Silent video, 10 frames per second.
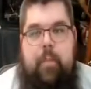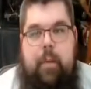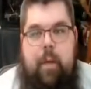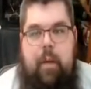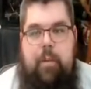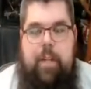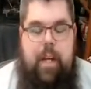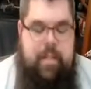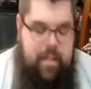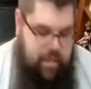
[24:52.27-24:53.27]
you
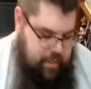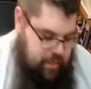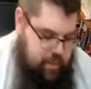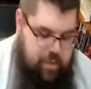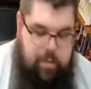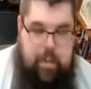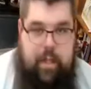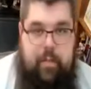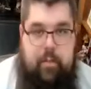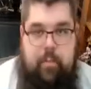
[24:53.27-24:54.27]
advertised it. It should have
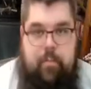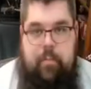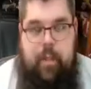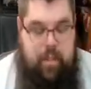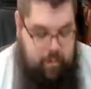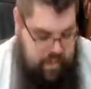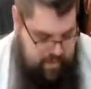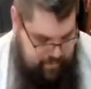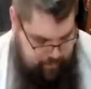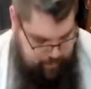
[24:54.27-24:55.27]
been in the box.